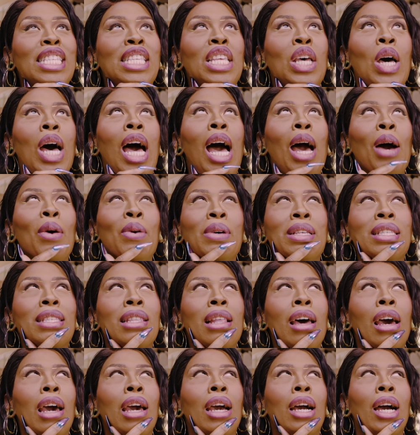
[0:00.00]
So I was
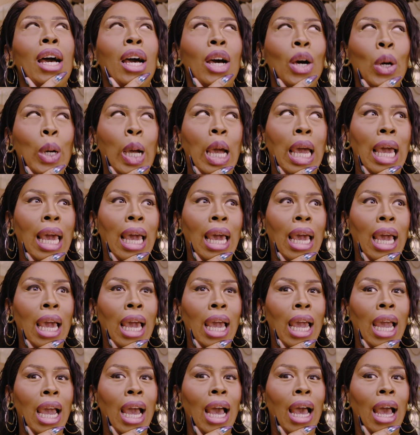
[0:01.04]
like,
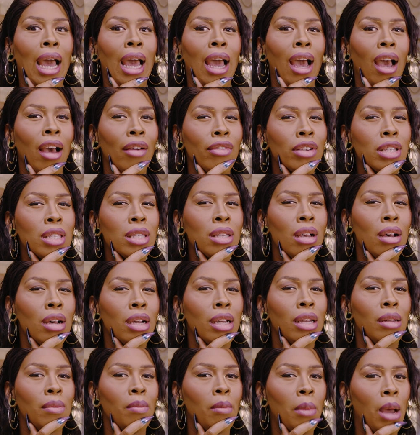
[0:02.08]
okay, I have a song
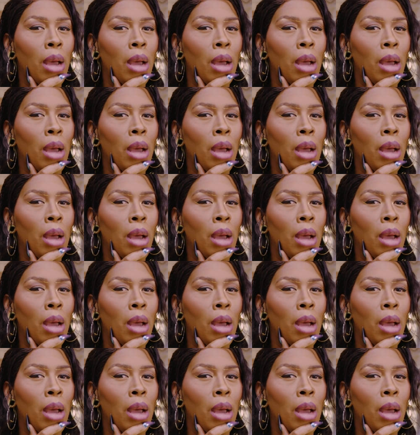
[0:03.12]
in